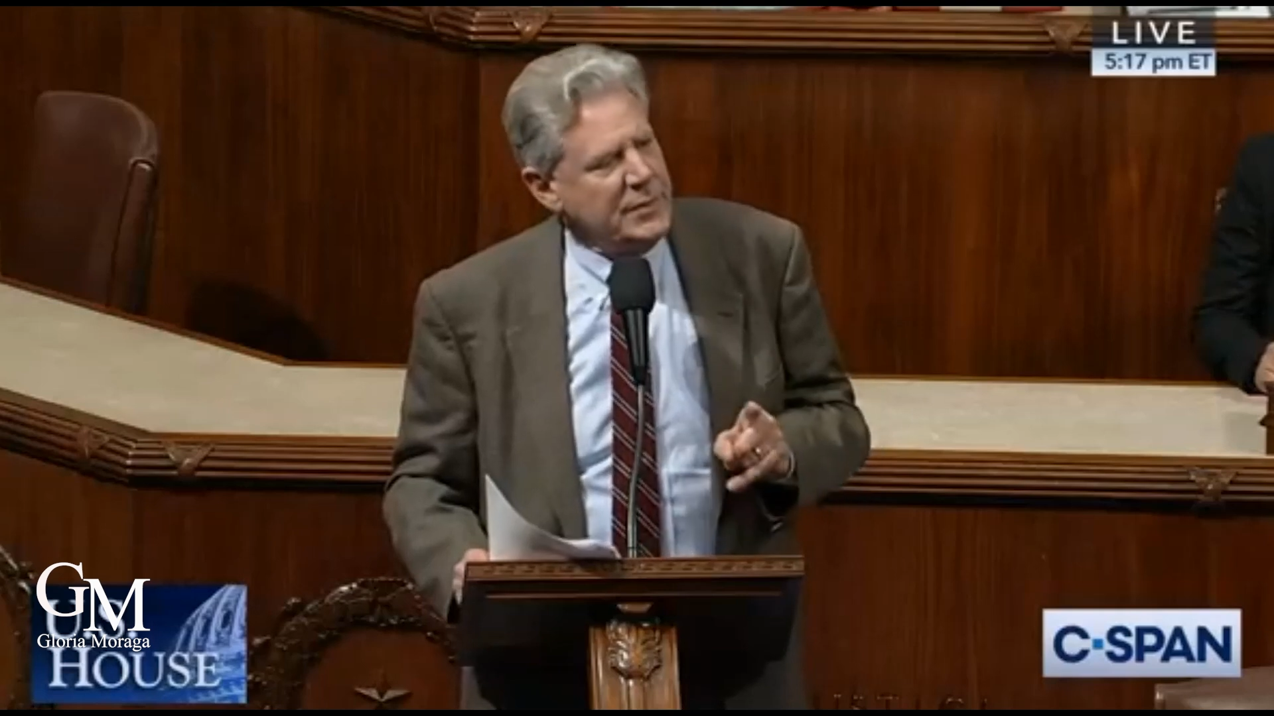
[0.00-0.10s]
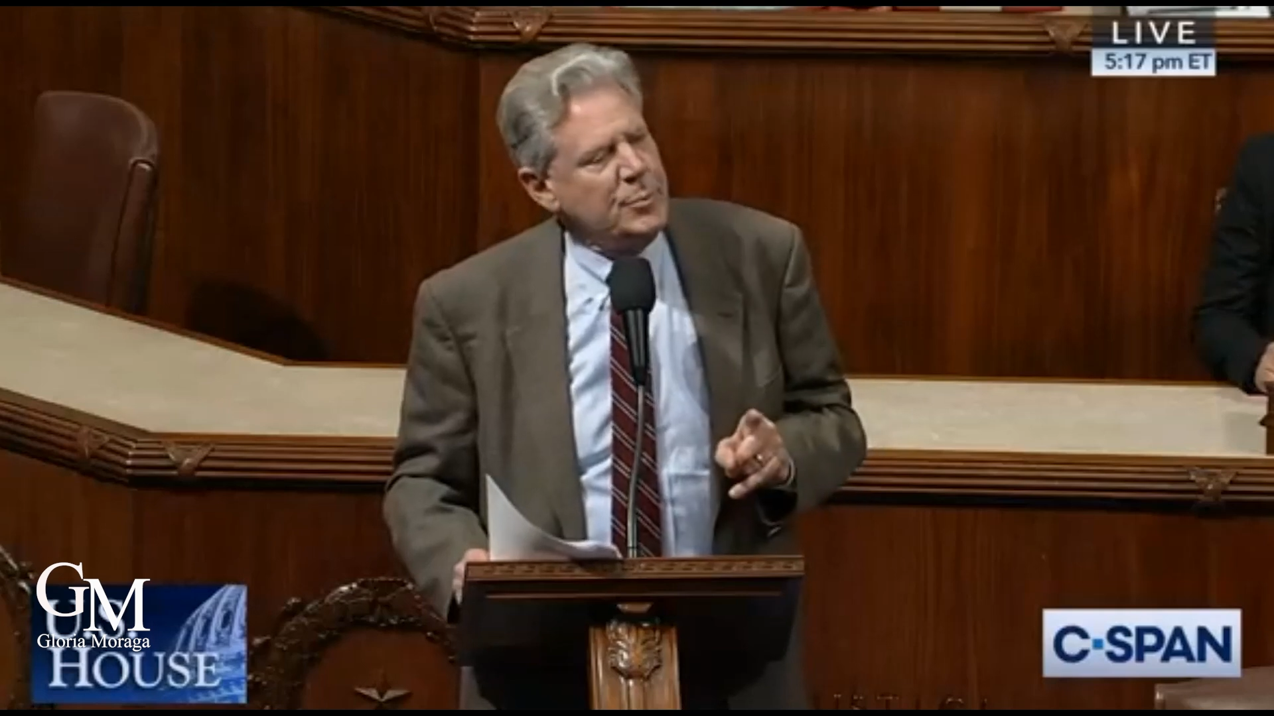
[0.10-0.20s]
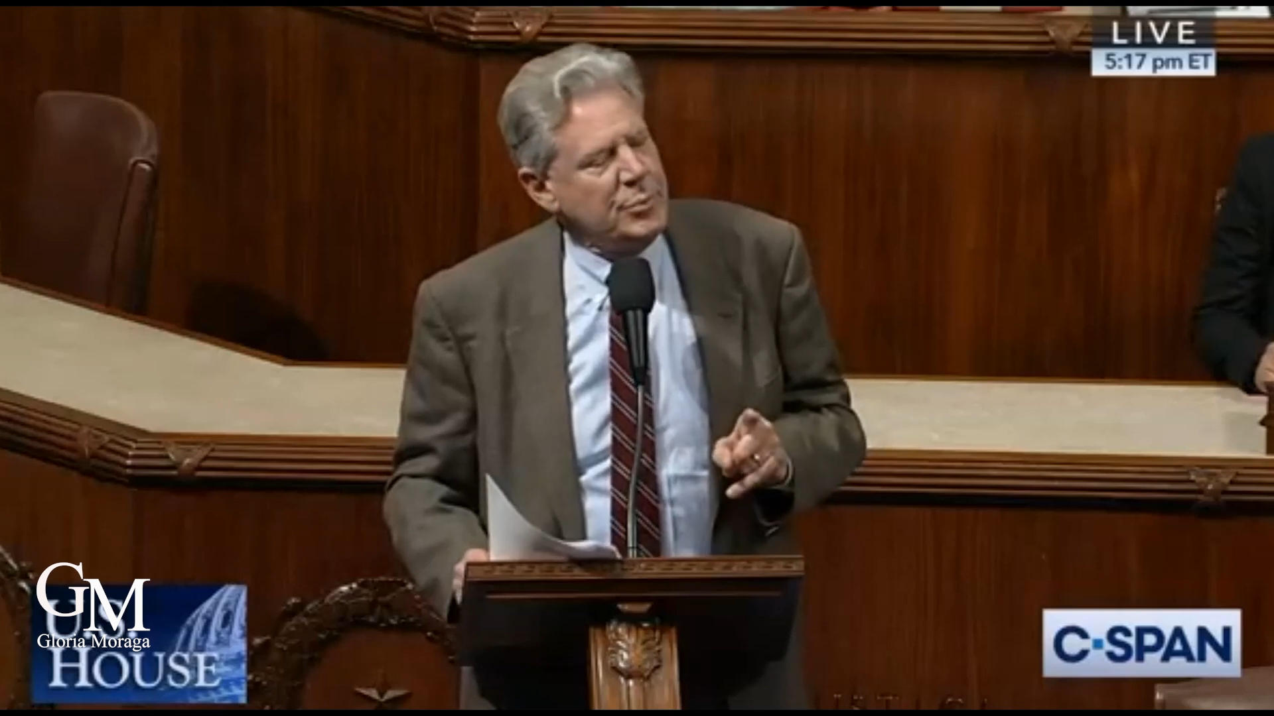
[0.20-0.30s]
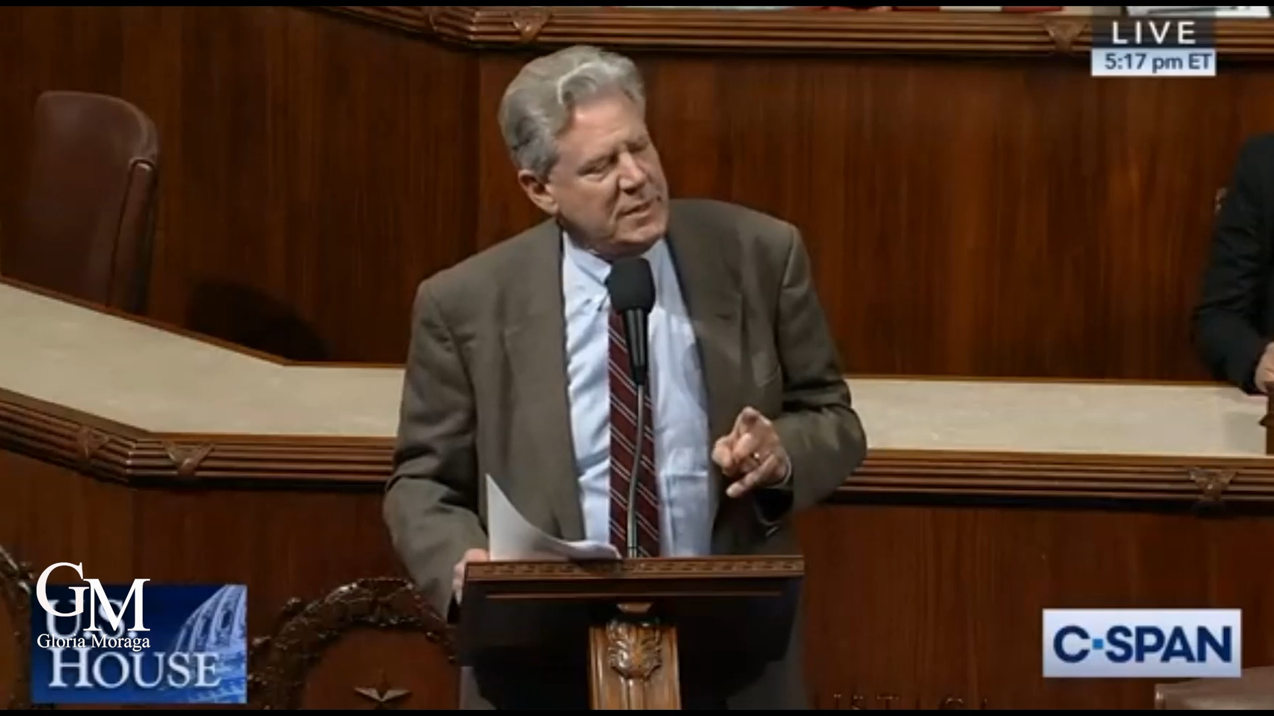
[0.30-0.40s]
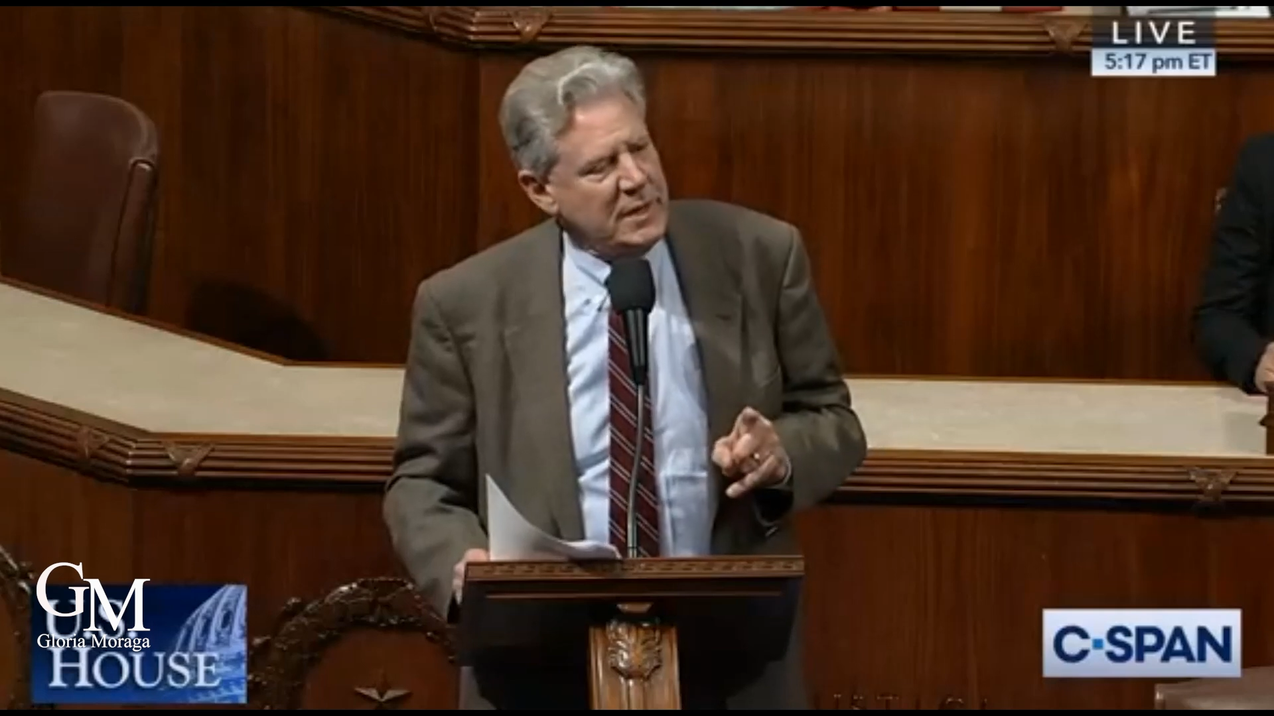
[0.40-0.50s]

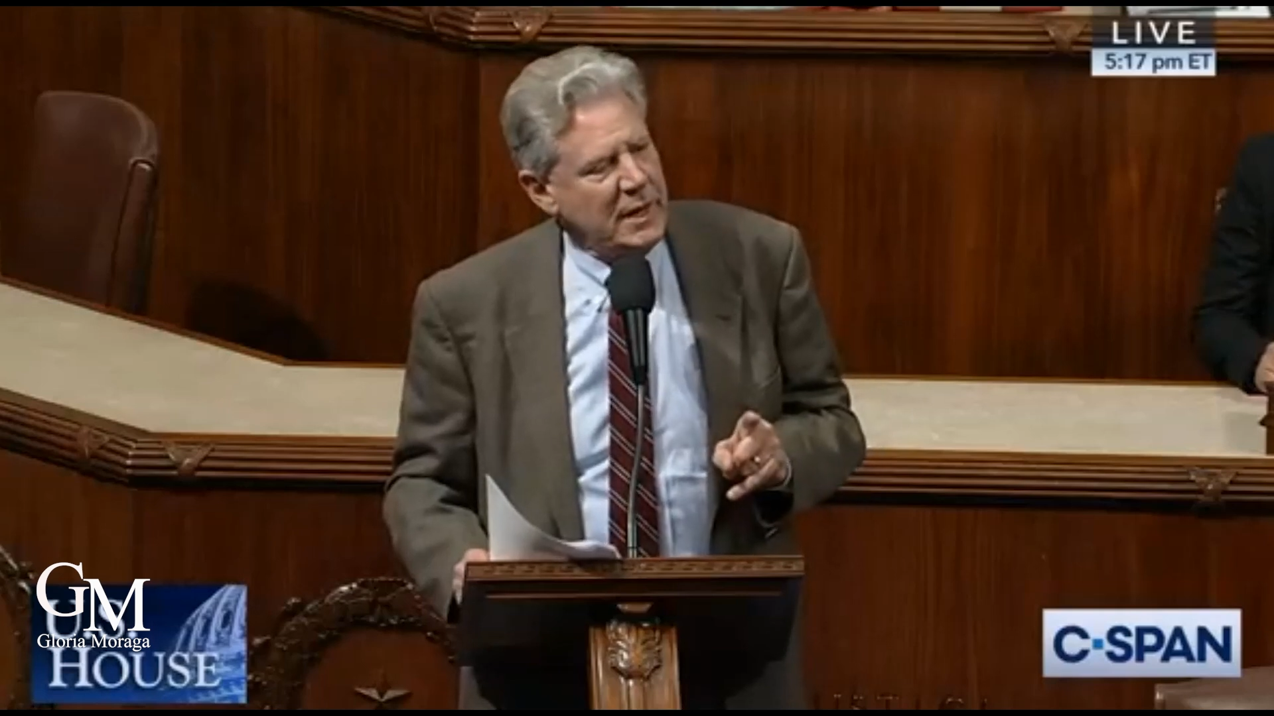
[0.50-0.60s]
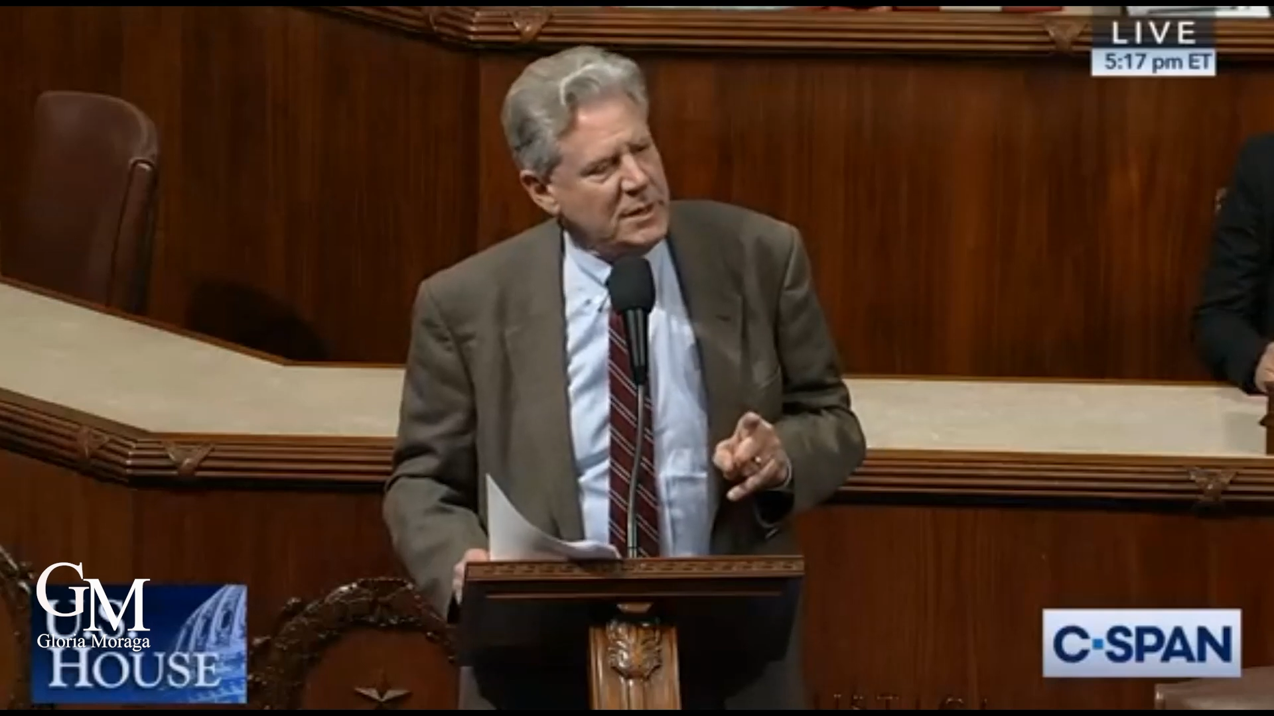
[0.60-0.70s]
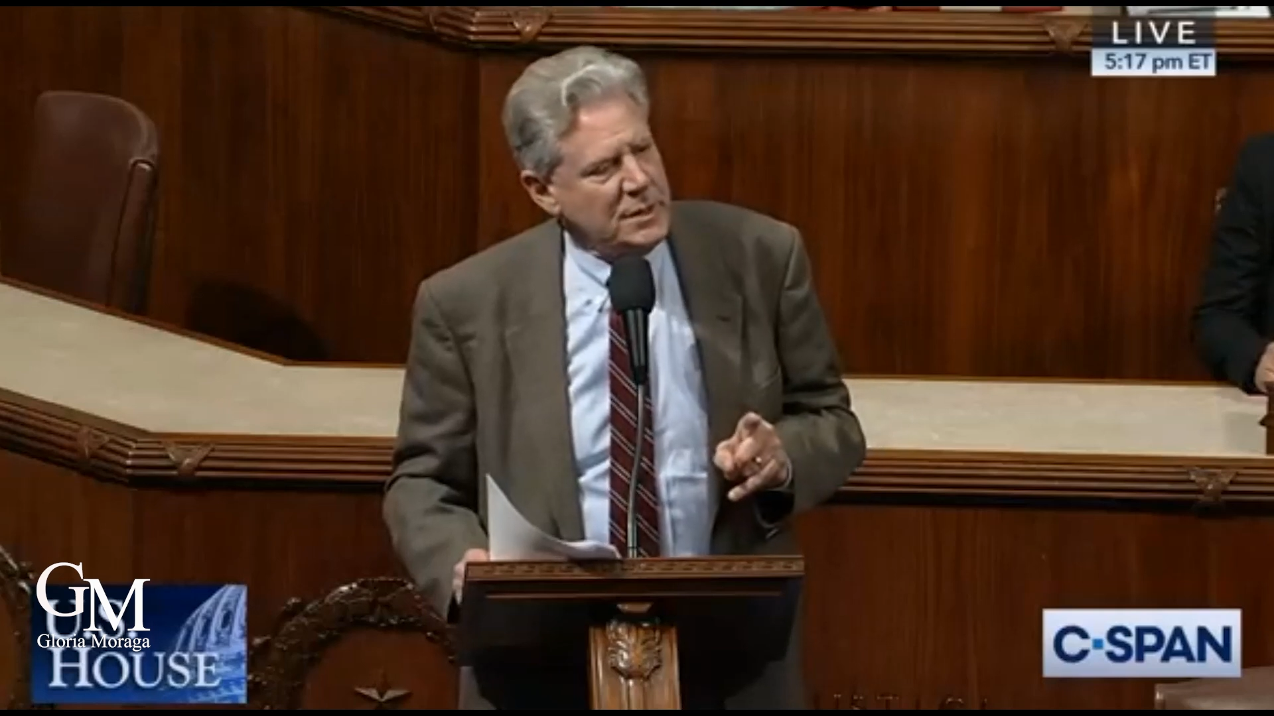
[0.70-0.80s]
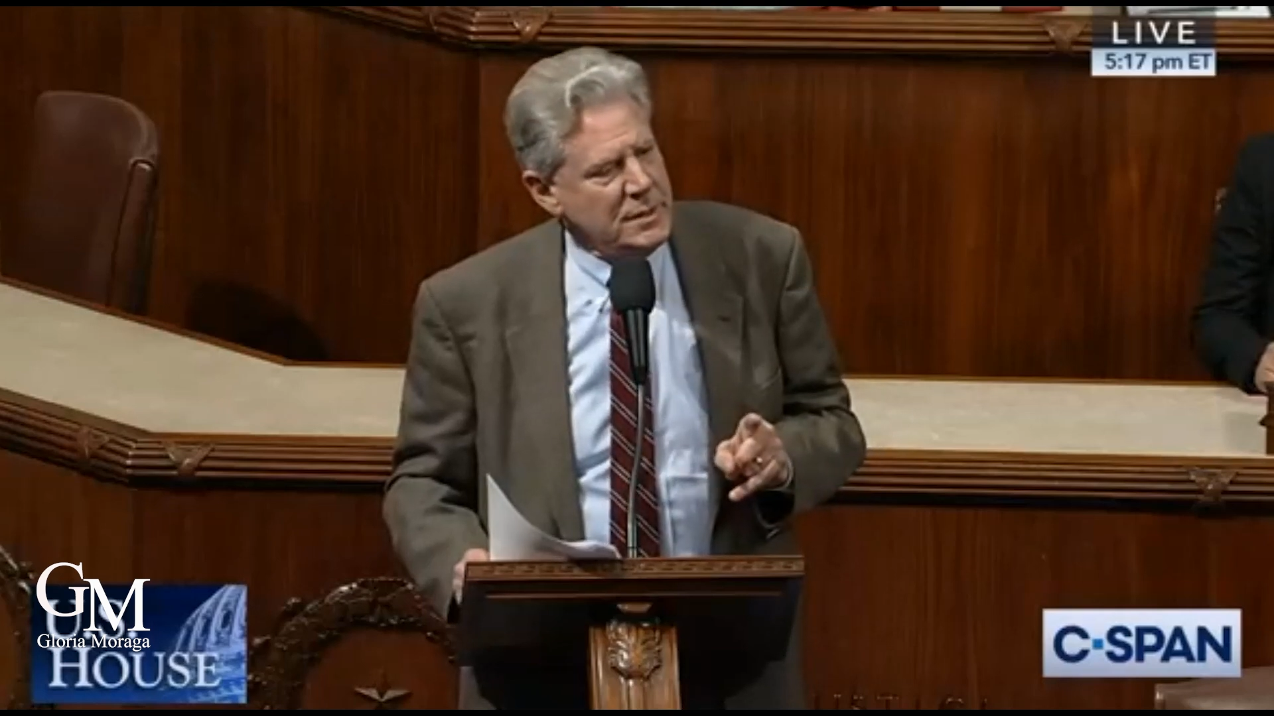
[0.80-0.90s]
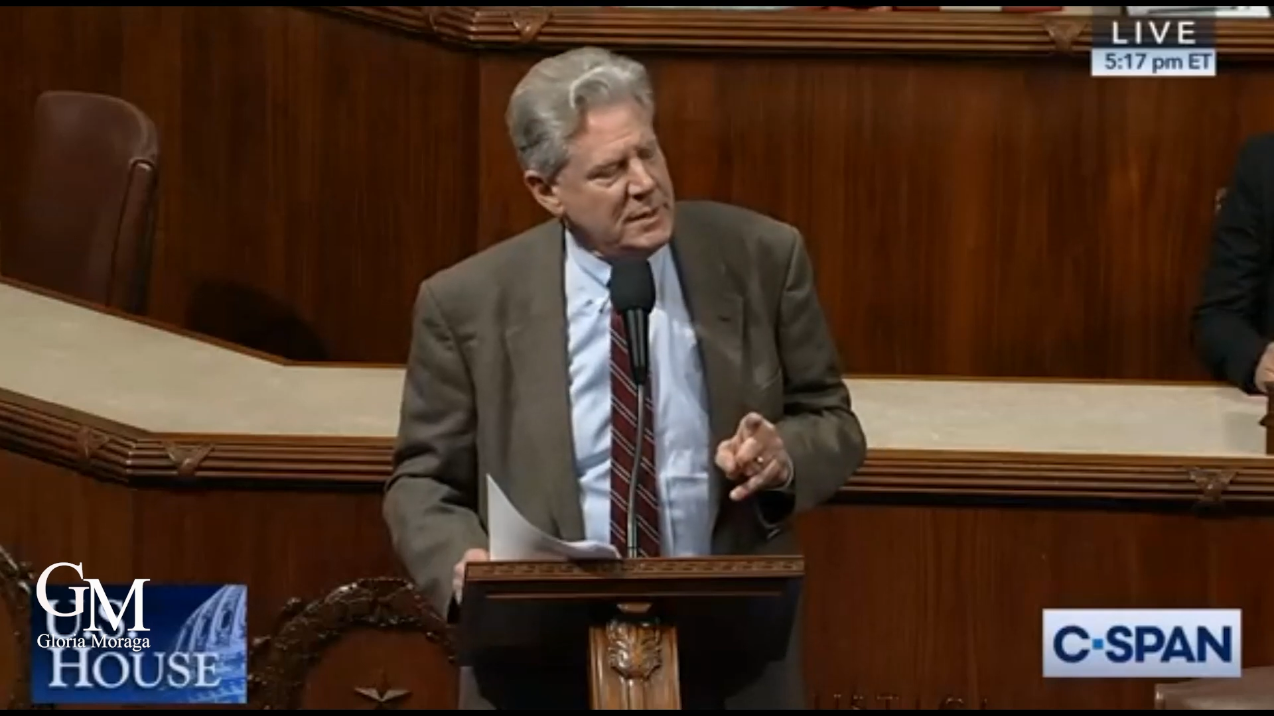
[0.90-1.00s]

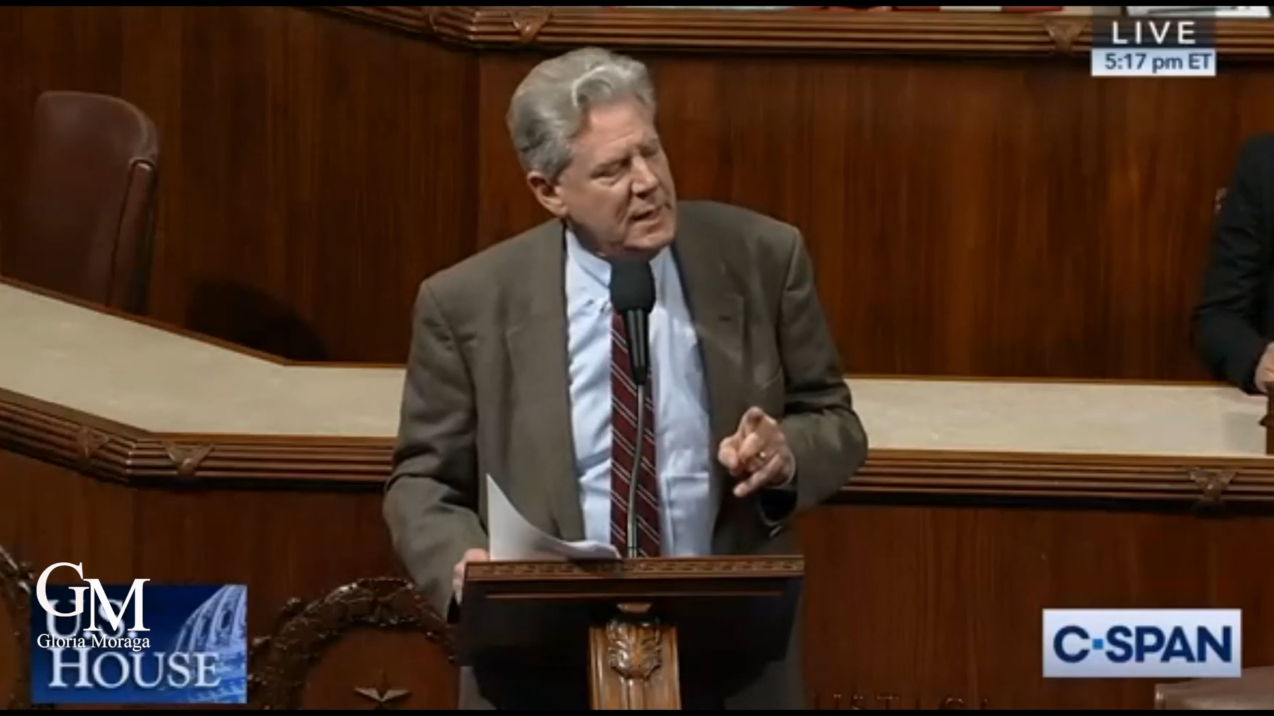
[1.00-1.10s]
protections.